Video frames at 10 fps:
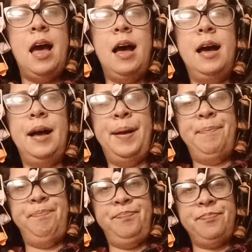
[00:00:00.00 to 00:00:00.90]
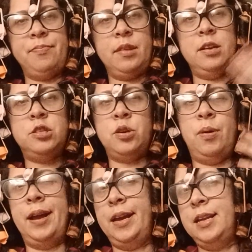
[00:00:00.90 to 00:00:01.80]

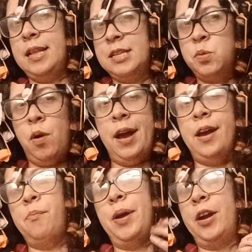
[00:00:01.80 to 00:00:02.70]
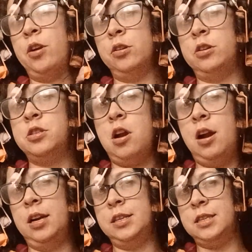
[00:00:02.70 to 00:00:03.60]
That's why my curlers
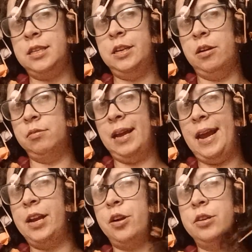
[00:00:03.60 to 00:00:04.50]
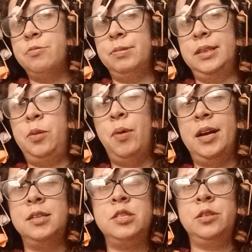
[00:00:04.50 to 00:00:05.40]
aren't, anchored really
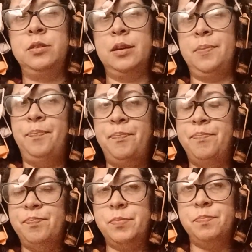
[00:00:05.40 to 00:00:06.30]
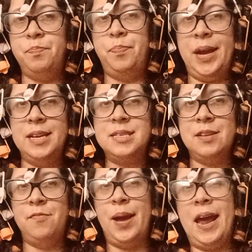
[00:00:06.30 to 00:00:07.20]
well to the base
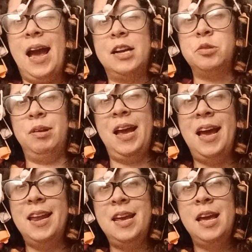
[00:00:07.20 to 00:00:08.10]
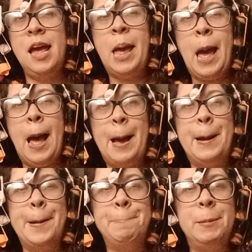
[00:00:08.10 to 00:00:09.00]
of my actual head.
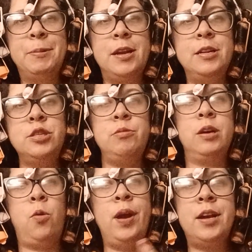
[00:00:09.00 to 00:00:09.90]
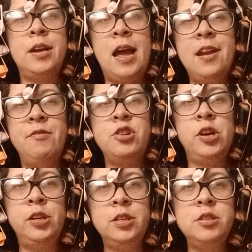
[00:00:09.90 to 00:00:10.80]
I'm going to do a quick kind of
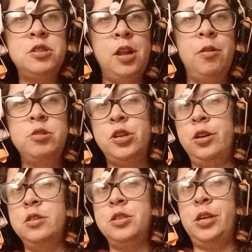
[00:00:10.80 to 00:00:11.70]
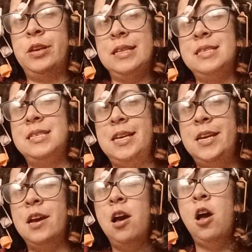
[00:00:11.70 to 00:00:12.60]
slow turn, so you can see